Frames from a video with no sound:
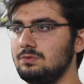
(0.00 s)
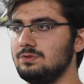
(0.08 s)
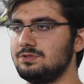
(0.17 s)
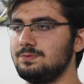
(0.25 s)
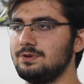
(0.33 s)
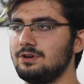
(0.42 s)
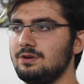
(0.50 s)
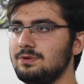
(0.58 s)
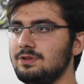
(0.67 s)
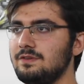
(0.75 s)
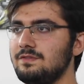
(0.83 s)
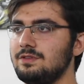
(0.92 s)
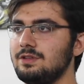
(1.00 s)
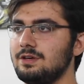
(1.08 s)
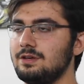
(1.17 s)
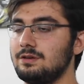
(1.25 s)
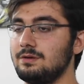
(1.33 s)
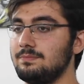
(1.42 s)
You speak Armenian every
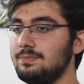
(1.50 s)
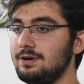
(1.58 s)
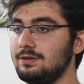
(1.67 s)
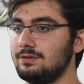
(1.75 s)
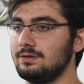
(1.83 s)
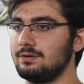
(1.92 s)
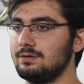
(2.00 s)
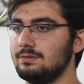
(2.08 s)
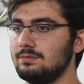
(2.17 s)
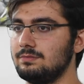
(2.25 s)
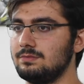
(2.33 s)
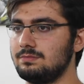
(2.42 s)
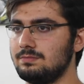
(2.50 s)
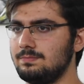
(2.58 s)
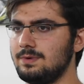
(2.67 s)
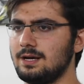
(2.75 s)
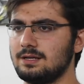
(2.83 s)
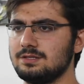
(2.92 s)
day compared to
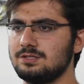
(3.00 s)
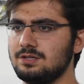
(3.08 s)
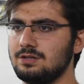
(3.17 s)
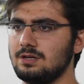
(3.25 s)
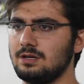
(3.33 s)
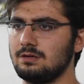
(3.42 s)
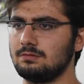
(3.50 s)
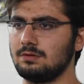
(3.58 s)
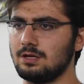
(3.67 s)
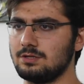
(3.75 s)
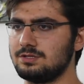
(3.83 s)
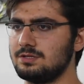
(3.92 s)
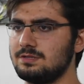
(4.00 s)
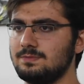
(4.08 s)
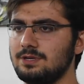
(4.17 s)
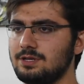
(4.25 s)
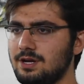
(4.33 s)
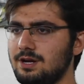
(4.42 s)
back in Syria. I used to
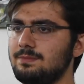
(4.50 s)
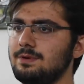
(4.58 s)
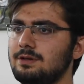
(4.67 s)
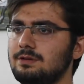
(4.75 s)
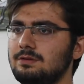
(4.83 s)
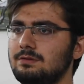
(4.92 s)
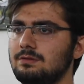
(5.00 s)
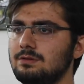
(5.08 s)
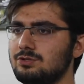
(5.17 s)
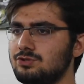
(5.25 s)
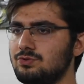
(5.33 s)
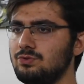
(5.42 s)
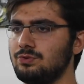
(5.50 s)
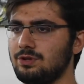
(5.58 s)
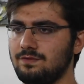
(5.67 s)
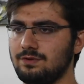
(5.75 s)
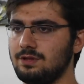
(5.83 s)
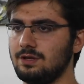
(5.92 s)
speak Arabic in school
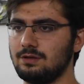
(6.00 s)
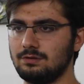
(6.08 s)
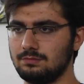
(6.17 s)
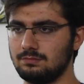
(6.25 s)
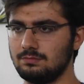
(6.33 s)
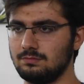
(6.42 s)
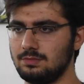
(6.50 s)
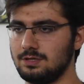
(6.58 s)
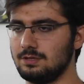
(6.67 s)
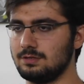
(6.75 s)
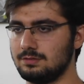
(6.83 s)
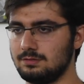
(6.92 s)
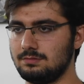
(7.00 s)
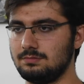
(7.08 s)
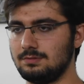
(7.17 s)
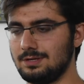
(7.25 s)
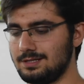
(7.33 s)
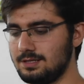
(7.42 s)
every day because,
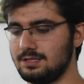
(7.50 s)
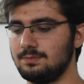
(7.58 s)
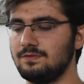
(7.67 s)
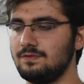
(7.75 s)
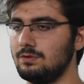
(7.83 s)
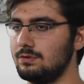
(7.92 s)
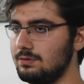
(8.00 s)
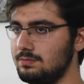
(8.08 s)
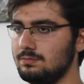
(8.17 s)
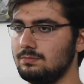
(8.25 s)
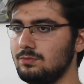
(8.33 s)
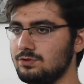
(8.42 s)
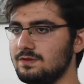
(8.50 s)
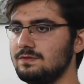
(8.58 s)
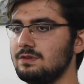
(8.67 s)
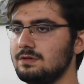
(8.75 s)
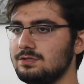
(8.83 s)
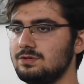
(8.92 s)
as I said before, most of
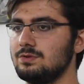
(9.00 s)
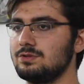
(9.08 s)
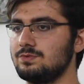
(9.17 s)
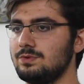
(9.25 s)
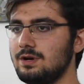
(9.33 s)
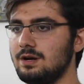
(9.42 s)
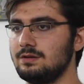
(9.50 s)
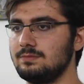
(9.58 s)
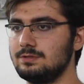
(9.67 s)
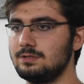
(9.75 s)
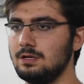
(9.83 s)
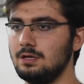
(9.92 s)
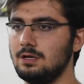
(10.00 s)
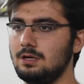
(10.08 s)
the students were Arabs.